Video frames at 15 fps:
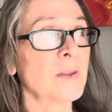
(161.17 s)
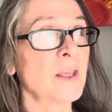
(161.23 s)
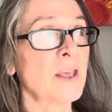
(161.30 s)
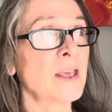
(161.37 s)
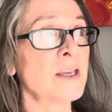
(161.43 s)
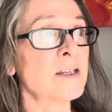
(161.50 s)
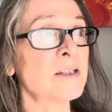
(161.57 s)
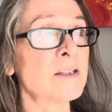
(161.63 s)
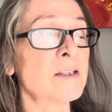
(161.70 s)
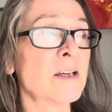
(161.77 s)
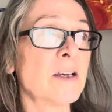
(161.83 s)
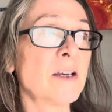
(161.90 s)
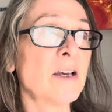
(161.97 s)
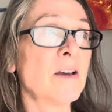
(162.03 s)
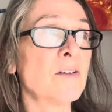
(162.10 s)
And
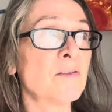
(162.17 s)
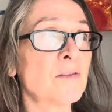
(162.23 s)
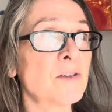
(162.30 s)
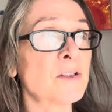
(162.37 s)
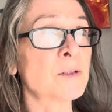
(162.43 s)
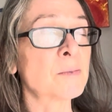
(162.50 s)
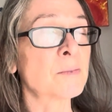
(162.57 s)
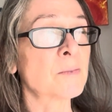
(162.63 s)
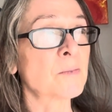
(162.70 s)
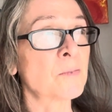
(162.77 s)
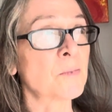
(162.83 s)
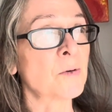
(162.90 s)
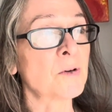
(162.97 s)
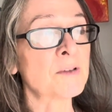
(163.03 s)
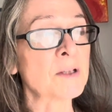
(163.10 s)
for his
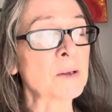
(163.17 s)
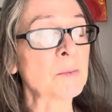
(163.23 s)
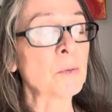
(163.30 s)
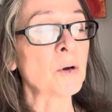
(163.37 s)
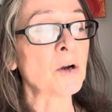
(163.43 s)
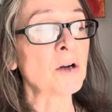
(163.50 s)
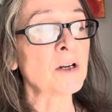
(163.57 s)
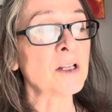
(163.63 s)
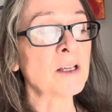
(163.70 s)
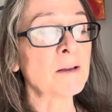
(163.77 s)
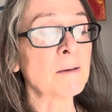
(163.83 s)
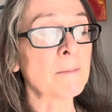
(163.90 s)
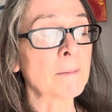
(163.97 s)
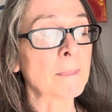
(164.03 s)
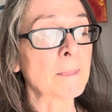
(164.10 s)
birthday
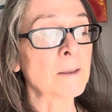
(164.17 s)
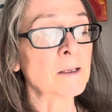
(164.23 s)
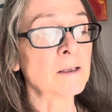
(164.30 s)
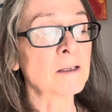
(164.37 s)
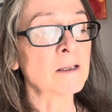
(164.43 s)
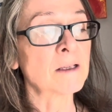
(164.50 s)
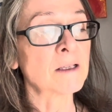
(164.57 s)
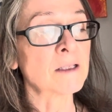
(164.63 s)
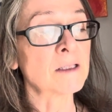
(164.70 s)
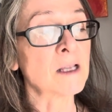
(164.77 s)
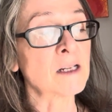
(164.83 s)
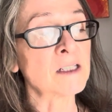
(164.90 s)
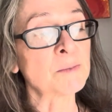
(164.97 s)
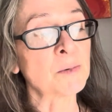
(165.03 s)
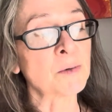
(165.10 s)
party,
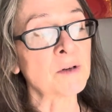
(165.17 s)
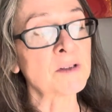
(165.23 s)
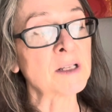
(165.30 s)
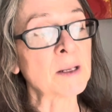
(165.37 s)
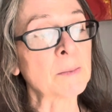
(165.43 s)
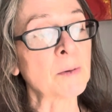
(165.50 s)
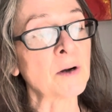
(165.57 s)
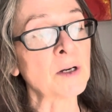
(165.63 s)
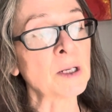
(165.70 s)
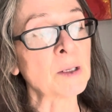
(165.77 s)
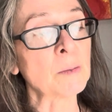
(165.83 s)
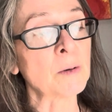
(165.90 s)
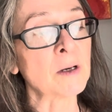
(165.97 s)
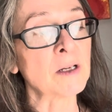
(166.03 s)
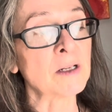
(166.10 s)
not his birthday party,
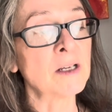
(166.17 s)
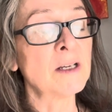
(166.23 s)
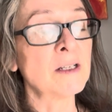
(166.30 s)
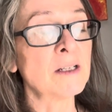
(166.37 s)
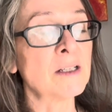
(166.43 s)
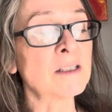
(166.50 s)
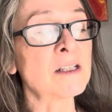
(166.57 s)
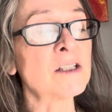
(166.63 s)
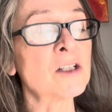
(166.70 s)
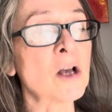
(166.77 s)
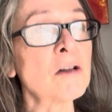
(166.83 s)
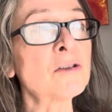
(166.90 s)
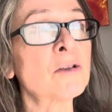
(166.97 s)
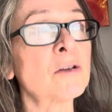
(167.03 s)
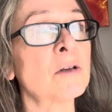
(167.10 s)
but his
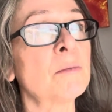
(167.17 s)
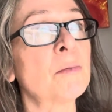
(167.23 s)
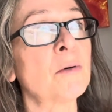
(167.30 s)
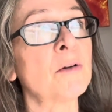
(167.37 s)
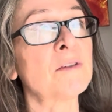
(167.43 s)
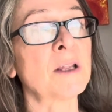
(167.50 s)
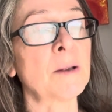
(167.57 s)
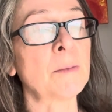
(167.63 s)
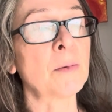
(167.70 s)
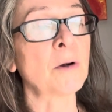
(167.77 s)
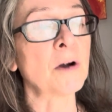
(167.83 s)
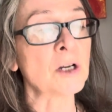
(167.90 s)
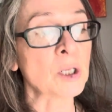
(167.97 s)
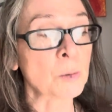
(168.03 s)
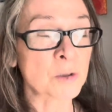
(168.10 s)
adulthood birthday
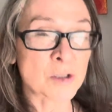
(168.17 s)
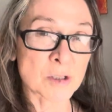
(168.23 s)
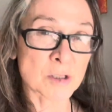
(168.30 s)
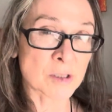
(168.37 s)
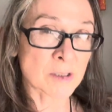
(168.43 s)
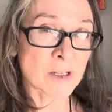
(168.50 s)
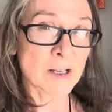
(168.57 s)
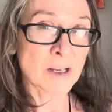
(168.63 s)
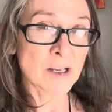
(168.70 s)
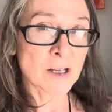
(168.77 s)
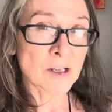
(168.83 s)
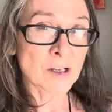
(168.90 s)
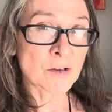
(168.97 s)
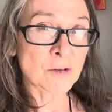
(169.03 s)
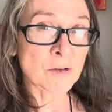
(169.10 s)
party, which is
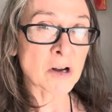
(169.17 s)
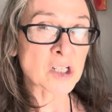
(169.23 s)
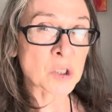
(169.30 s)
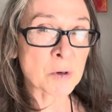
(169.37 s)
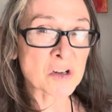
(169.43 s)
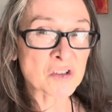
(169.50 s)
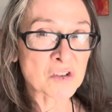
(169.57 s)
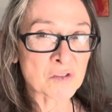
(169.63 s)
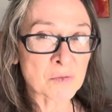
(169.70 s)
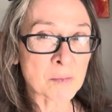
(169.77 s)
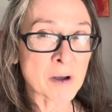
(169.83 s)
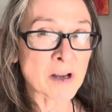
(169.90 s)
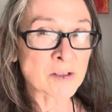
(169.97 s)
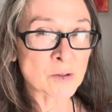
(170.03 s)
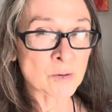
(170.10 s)
graduation from
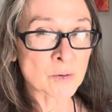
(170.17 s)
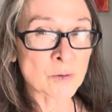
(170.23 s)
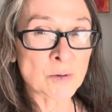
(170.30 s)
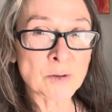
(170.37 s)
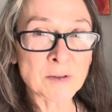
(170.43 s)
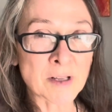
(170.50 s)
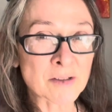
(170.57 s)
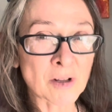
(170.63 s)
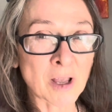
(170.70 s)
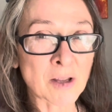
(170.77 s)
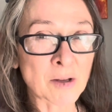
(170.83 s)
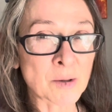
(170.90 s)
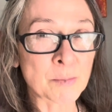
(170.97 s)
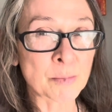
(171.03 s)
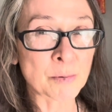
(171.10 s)
high school, that's
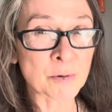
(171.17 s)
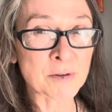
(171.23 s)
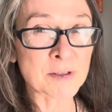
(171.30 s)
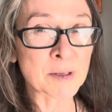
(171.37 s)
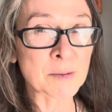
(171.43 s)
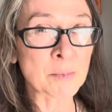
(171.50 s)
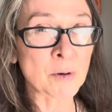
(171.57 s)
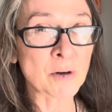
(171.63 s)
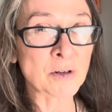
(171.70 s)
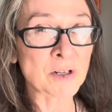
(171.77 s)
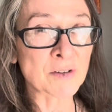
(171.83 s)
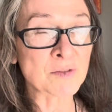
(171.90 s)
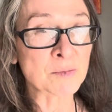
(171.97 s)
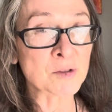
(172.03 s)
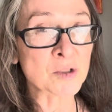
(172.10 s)
like your birthday party
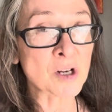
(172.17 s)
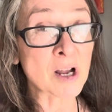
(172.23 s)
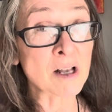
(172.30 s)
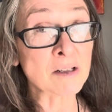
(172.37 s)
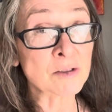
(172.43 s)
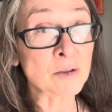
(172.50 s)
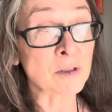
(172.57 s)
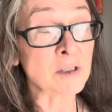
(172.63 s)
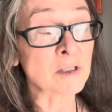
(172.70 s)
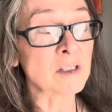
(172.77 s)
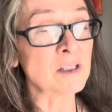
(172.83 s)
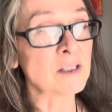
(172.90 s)
from childhood.